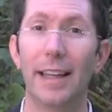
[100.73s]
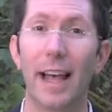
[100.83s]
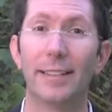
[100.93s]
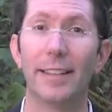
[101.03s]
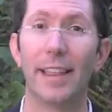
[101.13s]

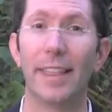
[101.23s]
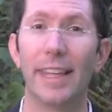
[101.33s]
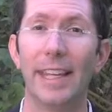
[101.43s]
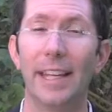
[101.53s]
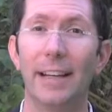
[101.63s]
get
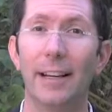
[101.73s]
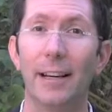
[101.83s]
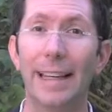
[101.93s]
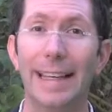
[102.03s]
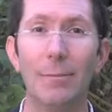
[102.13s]
the
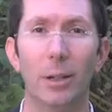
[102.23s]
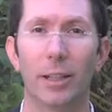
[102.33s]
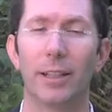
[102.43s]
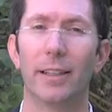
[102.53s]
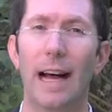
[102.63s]

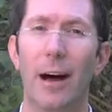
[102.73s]
ebook,